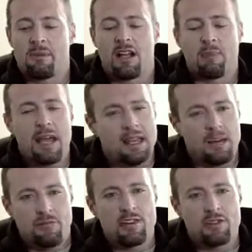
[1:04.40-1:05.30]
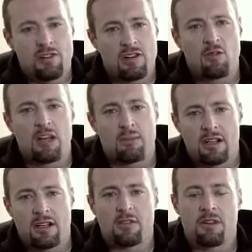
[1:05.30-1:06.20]
But I'll make up for it during the week
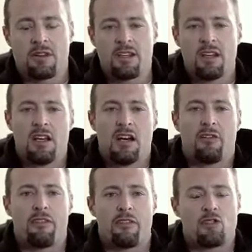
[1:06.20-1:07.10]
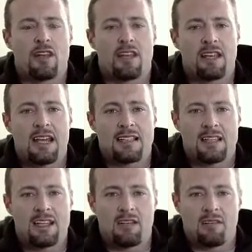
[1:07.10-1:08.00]
by doing a few training
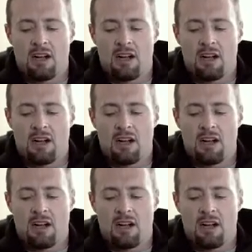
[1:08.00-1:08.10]
days in a